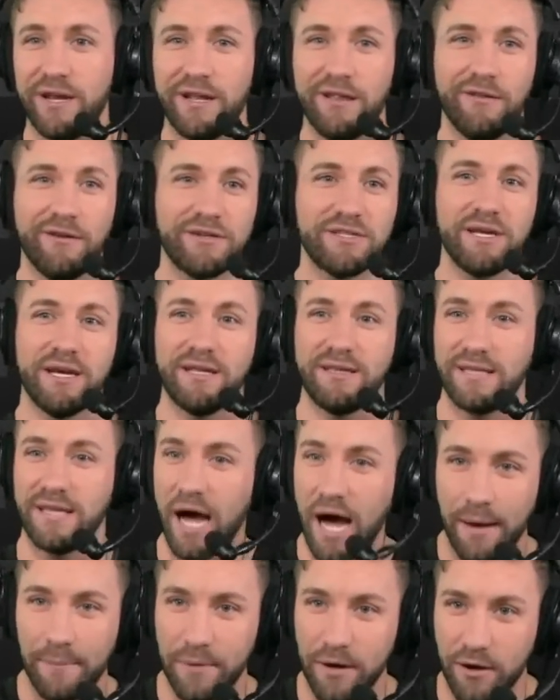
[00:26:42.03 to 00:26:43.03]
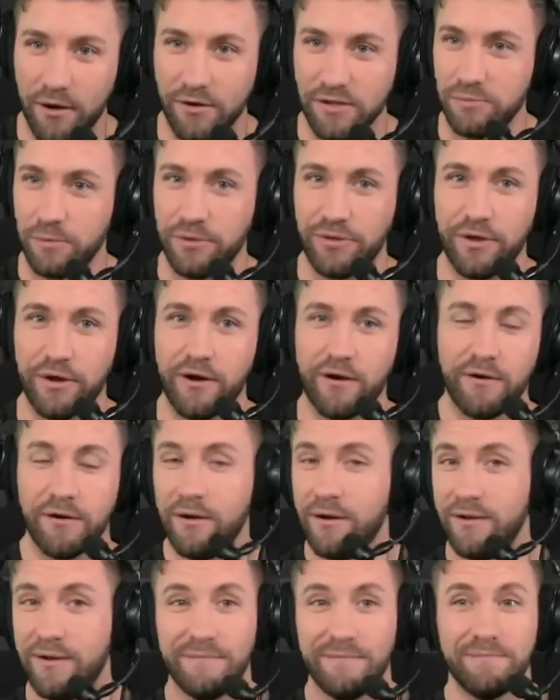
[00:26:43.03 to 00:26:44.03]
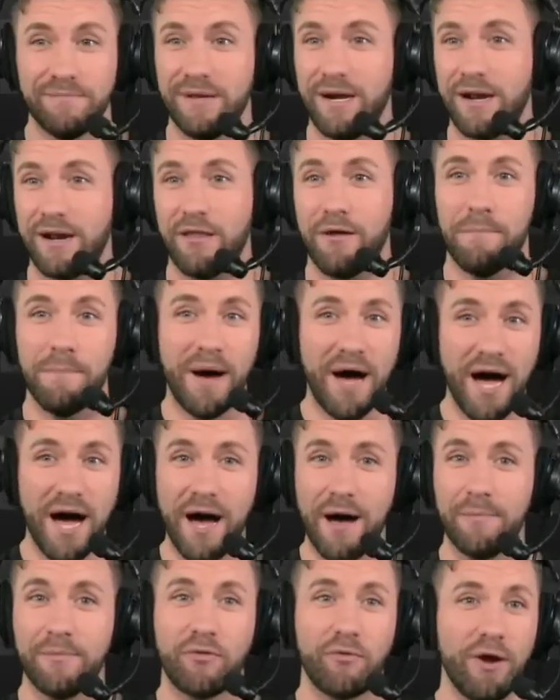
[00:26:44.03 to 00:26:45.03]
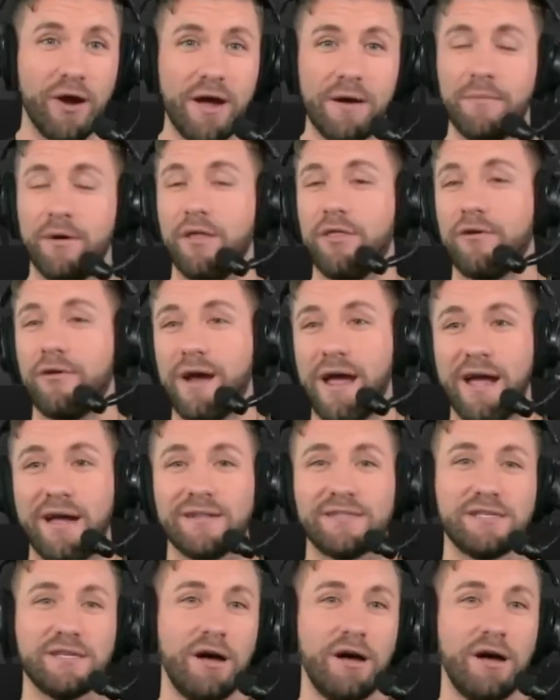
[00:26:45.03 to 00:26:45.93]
It looks like dominoes with their I don't know, mom, grandmother, aunts,